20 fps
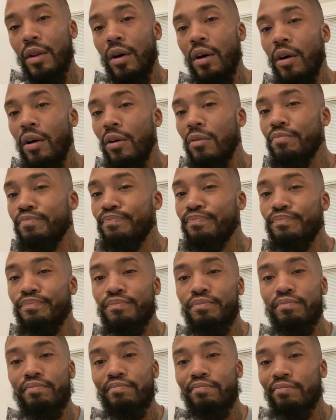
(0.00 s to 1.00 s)
all,
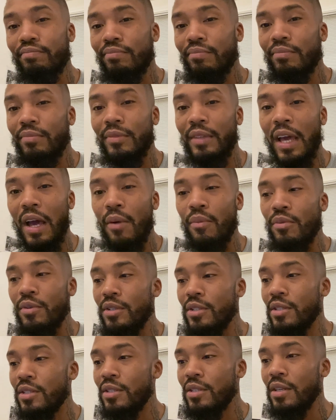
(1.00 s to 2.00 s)
that
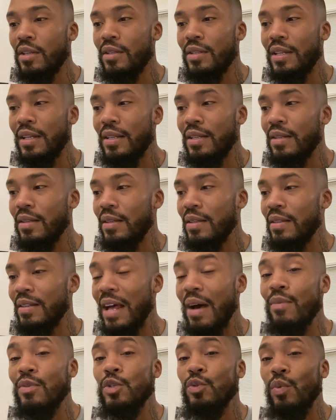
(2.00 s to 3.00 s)
was
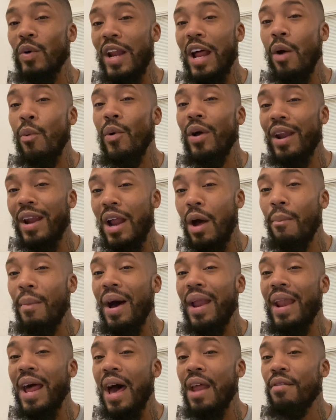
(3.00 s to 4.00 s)
when I wanted out my
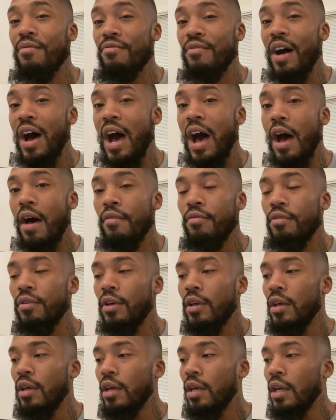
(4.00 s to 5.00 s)
9 to 5,
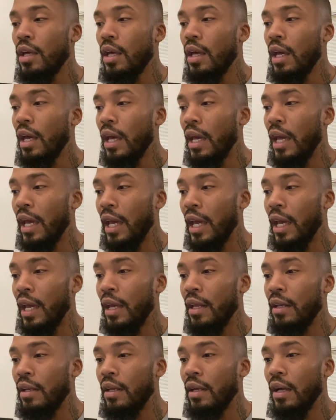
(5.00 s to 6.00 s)

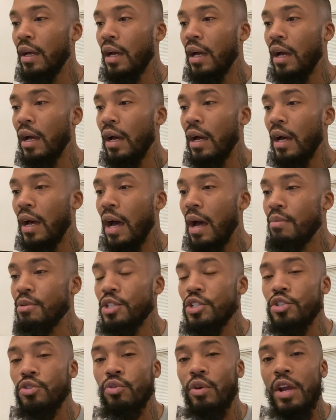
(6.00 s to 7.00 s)
and I'm
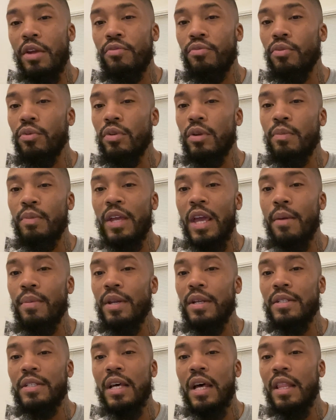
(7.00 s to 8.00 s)
just grateful to be able
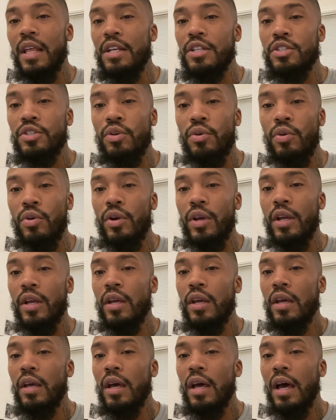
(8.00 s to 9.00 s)
to tell that story.
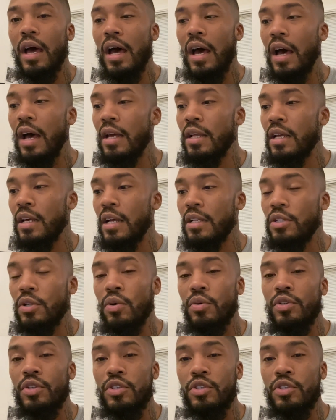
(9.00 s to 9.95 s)
I told the